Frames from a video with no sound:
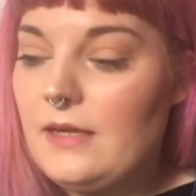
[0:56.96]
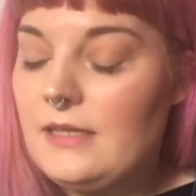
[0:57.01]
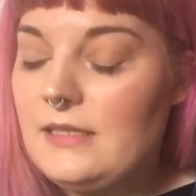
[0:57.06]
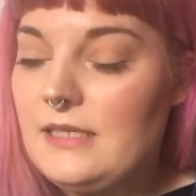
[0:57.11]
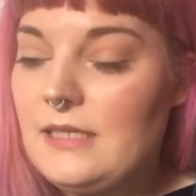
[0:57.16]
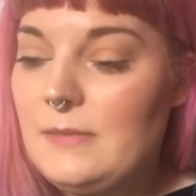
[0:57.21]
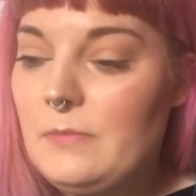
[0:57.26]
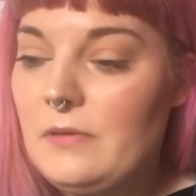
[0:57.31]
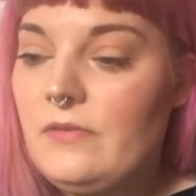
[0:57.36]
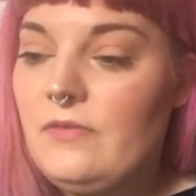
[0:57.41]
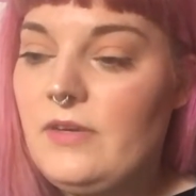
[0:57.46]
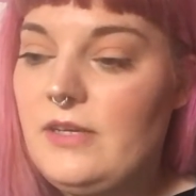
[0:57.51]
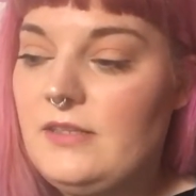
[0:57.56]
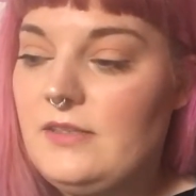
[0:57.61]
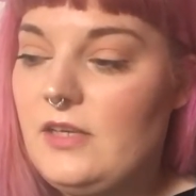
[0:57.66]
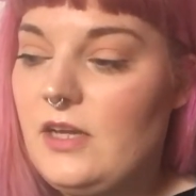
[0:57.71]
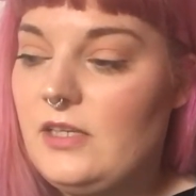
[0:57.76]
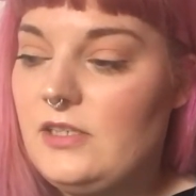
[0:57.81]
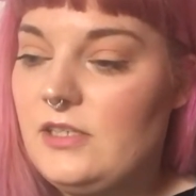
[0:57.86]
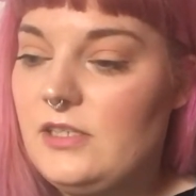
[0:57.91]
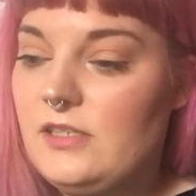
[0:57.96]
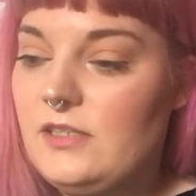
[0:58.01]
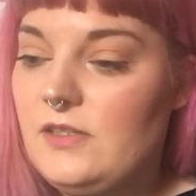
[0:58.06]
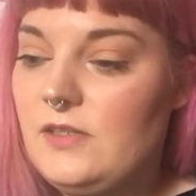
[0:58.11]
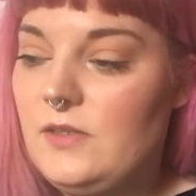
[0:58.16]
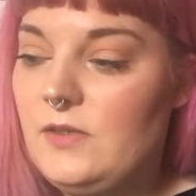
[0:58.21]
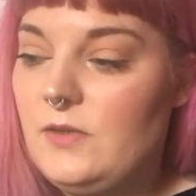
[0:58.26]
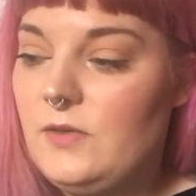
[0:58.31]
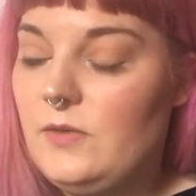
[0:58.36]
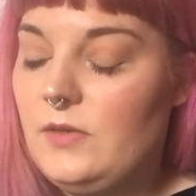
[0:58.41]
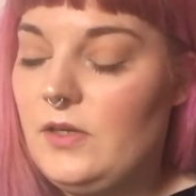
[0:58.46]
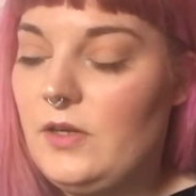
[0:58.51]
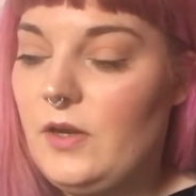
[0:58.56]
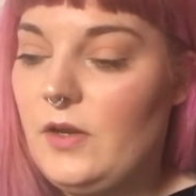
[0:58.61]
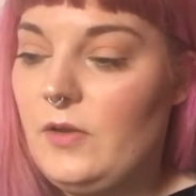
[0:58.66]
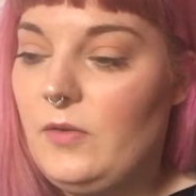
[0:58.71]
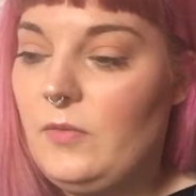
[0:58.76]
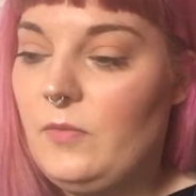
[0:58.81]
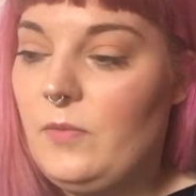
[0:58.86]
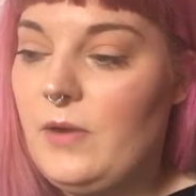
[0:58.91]
I did a bit of research into, you
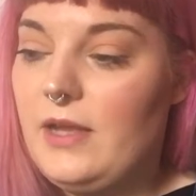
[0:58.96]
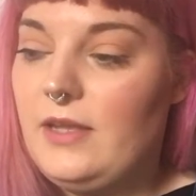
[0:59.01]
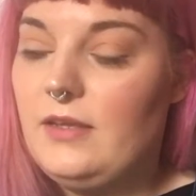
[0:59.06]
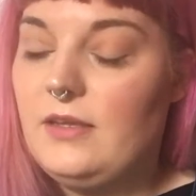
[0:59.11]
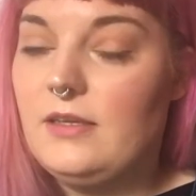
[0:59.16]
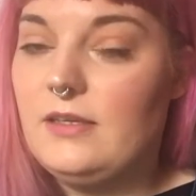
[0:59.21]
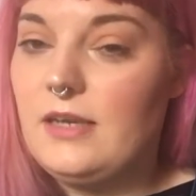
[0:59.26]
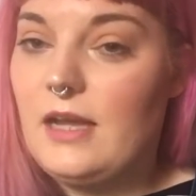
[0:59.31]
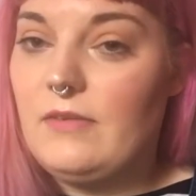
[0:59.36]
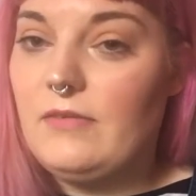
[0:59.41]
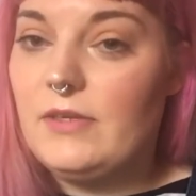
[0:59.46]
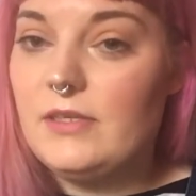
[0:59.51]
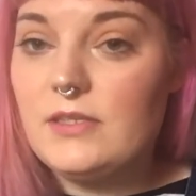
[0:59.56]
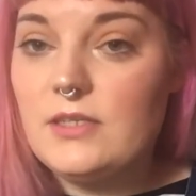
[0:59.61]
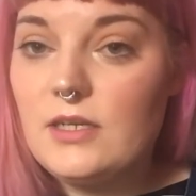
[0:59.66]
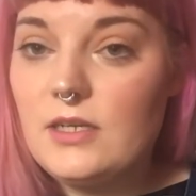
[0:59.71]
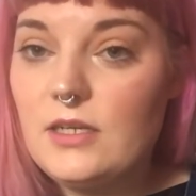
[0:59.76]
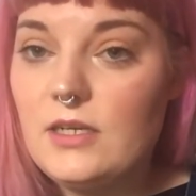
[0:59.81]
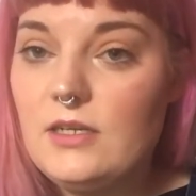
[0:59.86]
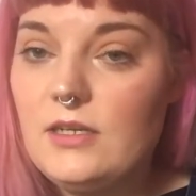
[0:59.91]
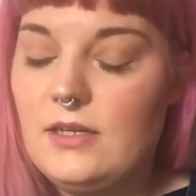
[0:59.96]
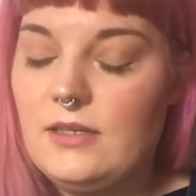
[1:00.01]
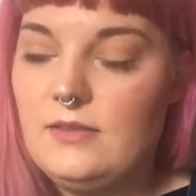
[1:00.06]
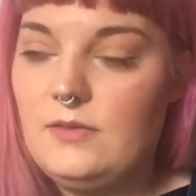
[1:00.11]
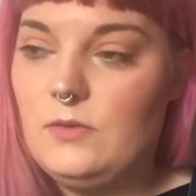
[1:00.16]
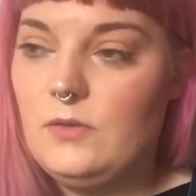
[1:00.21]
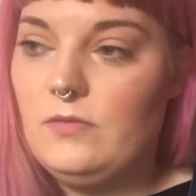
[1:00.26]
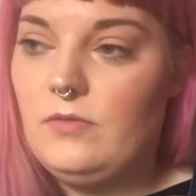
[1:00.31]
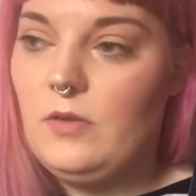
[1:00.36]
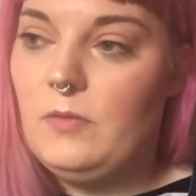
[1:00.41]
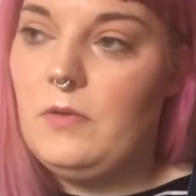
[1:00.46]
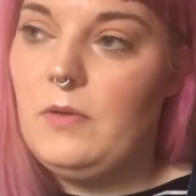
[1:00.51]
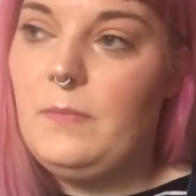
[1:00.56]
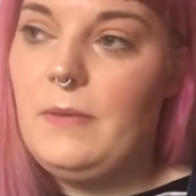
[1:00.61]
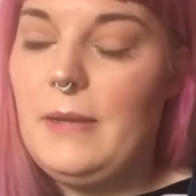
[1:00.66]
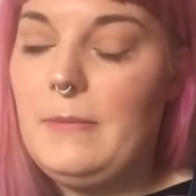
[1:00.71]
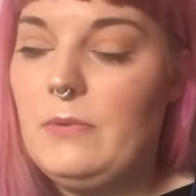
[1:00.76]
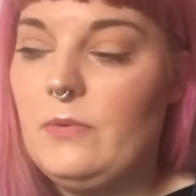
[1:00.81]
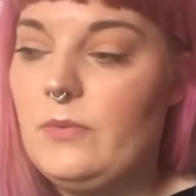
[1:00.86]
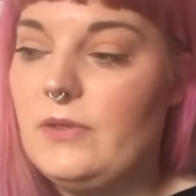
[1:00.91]
know, where you could have it done and sort of like what
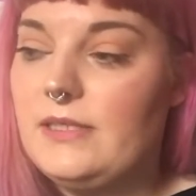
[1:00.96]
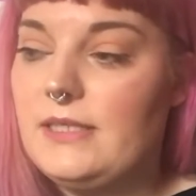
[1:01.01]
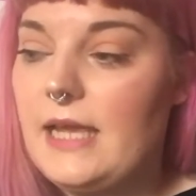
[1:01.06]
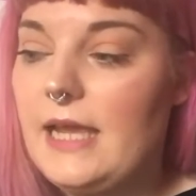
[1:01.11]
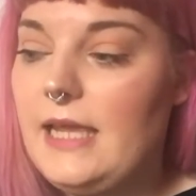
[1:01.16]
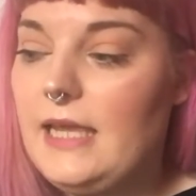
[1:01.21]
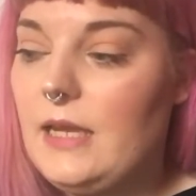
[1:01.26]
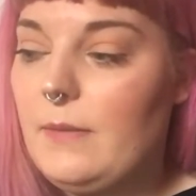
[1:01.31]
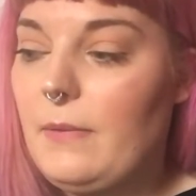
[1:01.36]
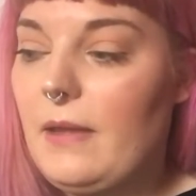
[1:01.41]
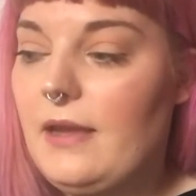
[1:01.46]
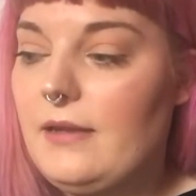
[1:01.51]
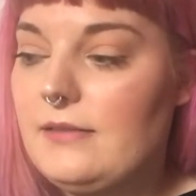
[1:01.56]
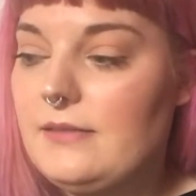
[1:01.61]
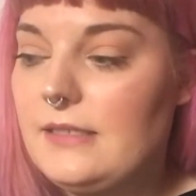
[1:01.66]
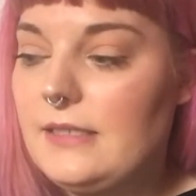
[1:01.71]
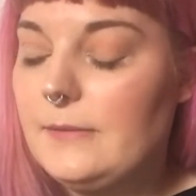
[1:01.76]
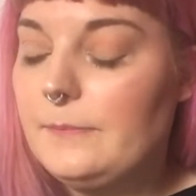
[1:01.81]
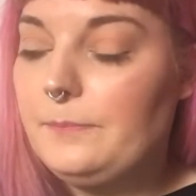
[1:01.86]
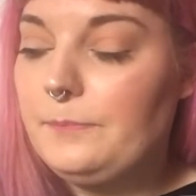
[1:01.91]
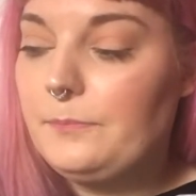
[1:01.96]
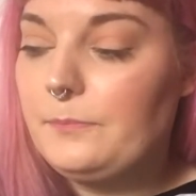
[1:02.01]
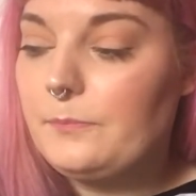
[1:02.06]
people were saying about it.